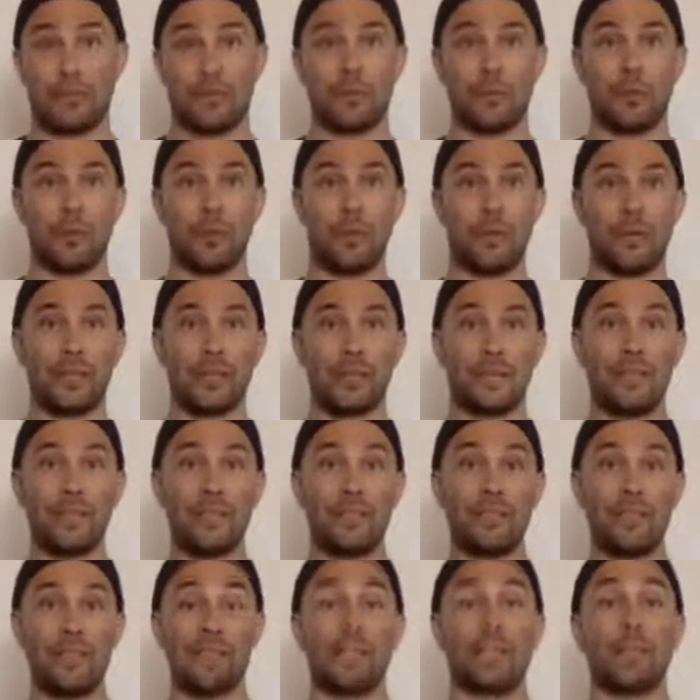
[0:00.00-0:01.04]
We want to
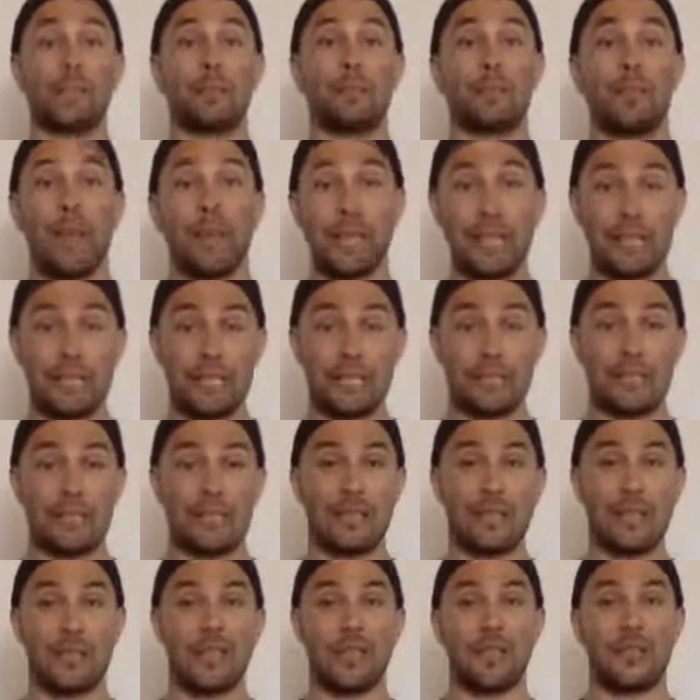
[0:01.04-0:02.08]
give it
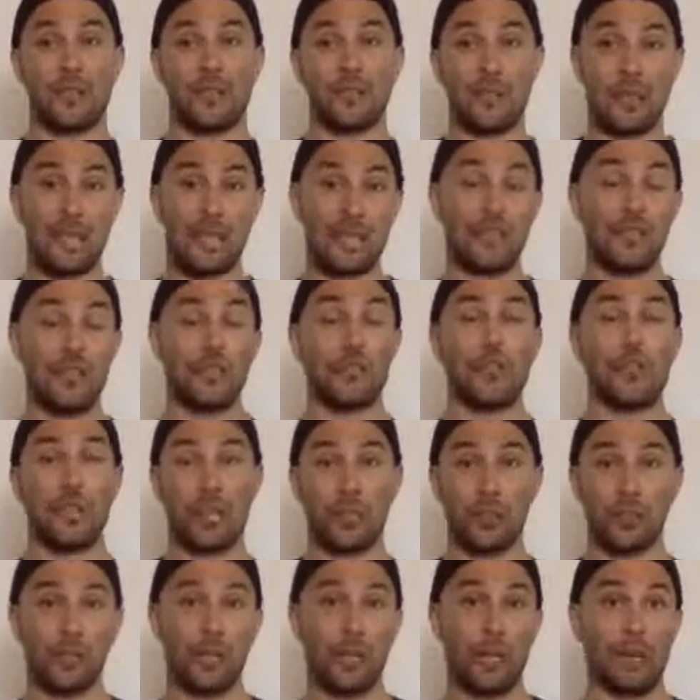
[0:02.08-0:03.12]
space so that it can
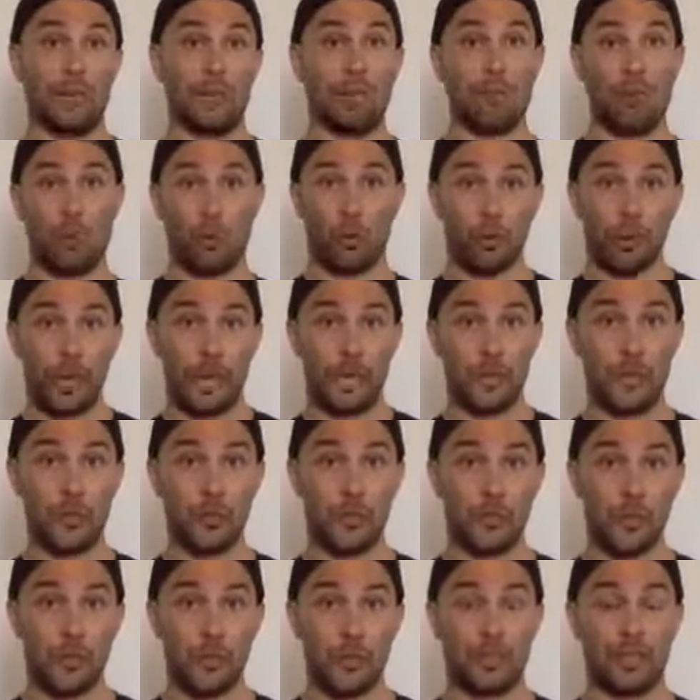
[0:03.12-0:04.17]
generate more
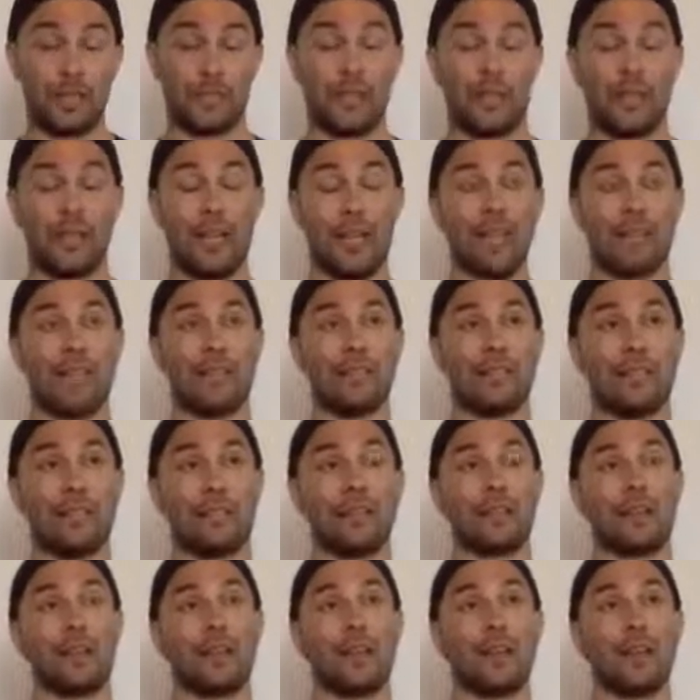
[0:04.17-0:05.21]
energy. And
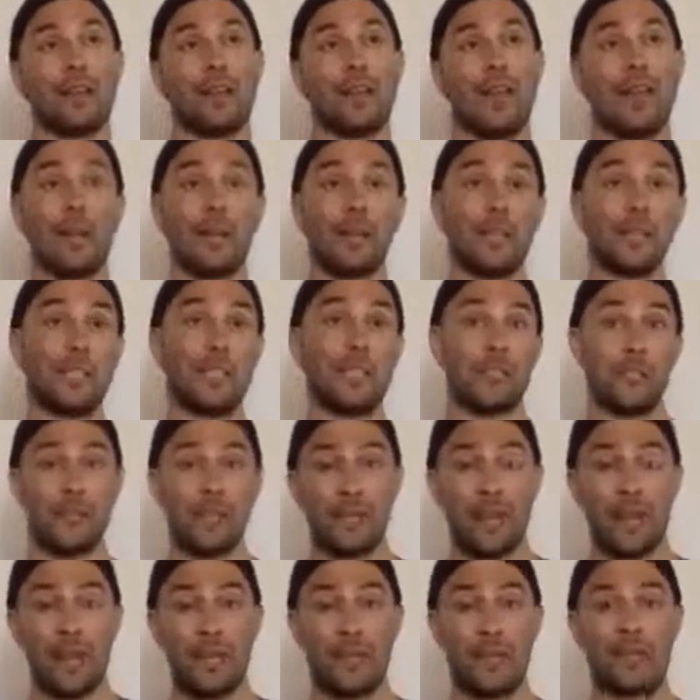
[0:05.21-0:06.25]
how do we do
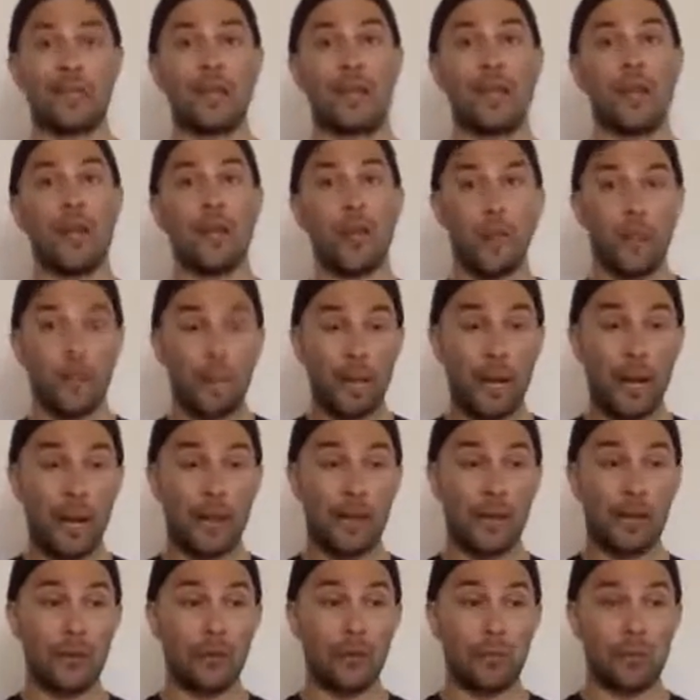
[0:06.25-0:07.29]
that?
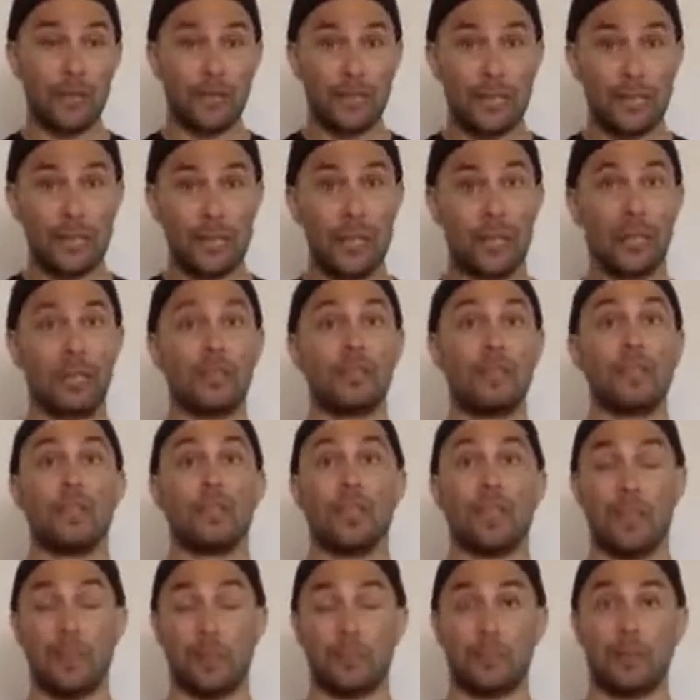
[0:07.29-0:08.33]
By really
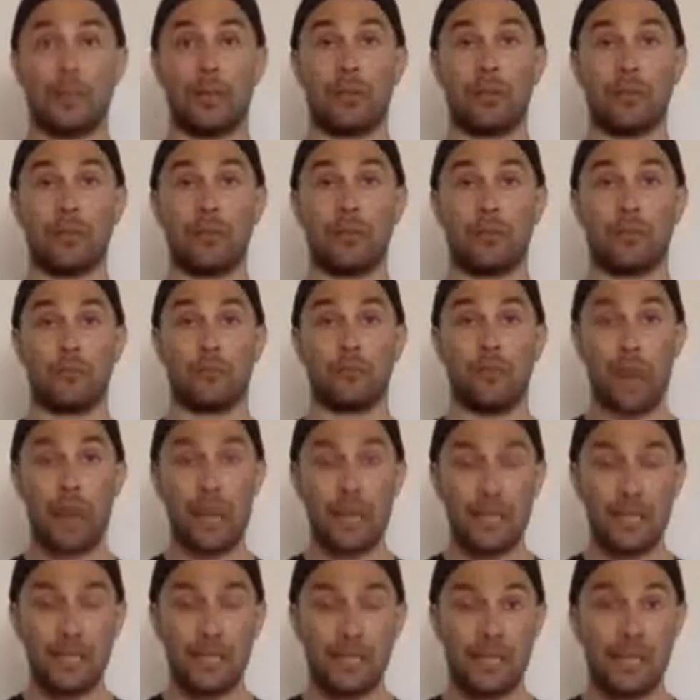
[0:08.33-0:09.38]
cultivating periods of
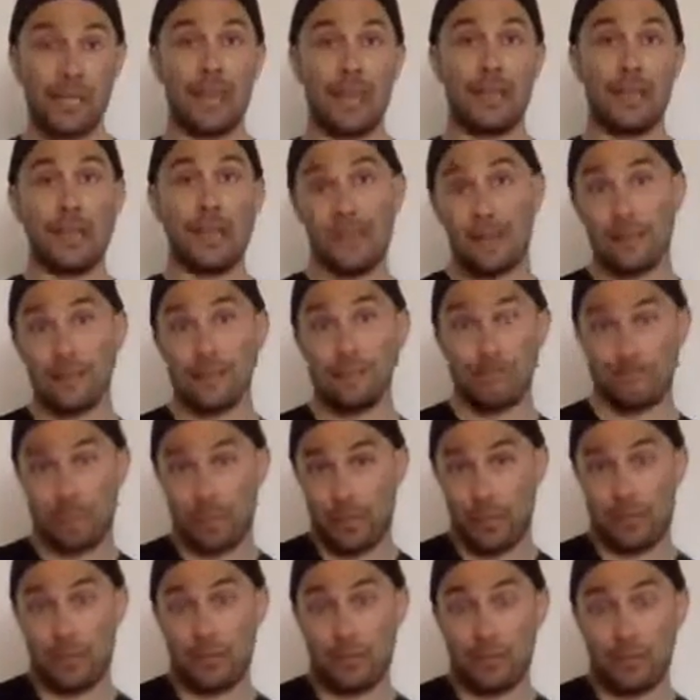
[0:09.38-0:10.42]
rest and then
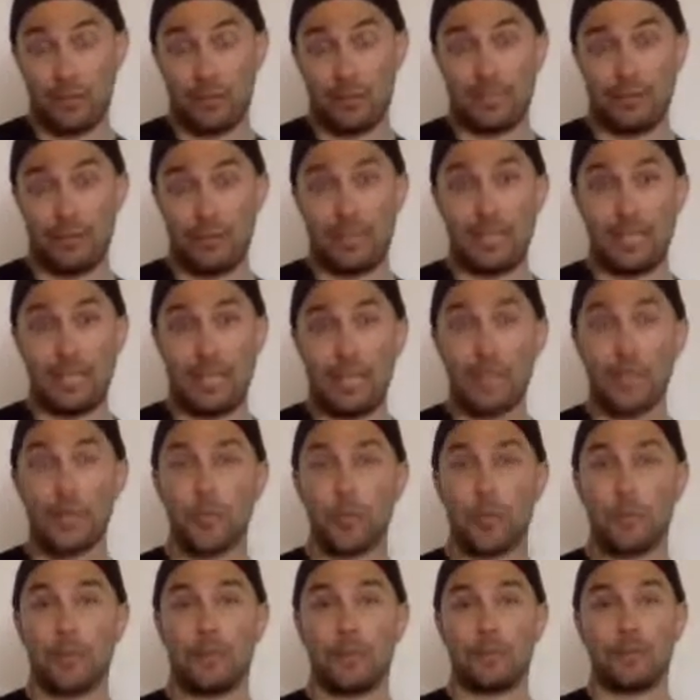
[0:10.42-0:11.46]
periods of engagement.